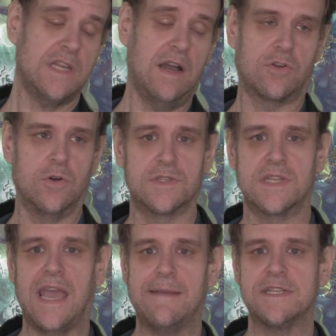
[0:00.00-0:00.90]
Now, of course,
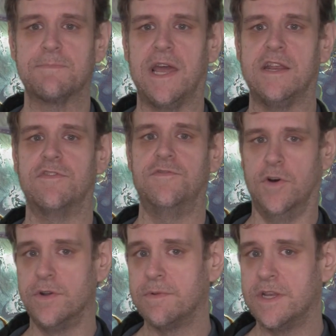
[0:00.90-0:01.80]
the game is played for
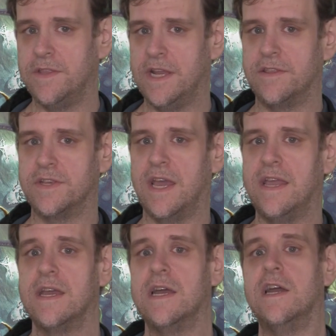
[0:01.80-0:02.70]
fun at the end of the
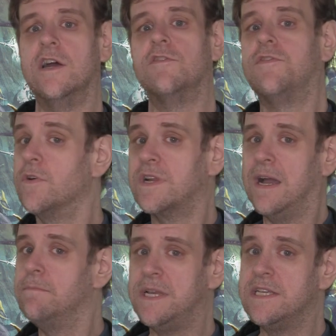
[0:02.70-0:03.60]
day. Fun
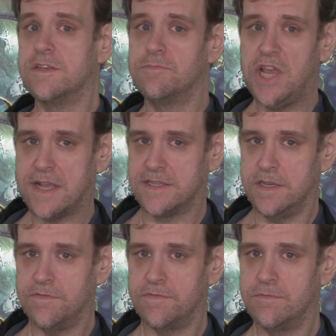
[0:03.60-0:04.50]
can be
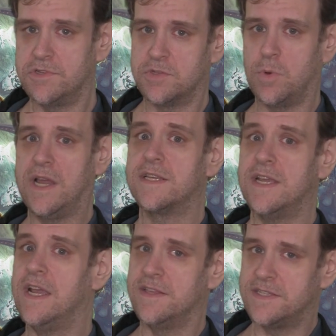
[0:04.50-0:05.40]
subjective, which is why I
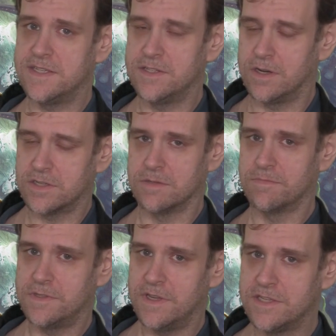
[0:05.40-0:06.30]
say this is not
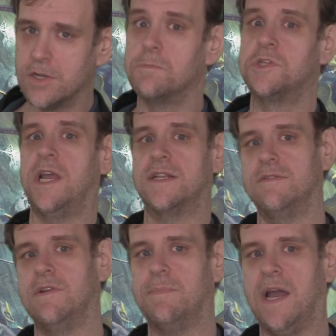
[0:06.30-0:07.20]
something that is
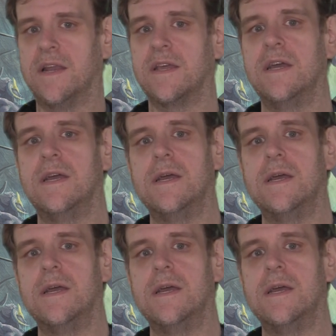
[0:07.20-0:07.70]
objectively bad.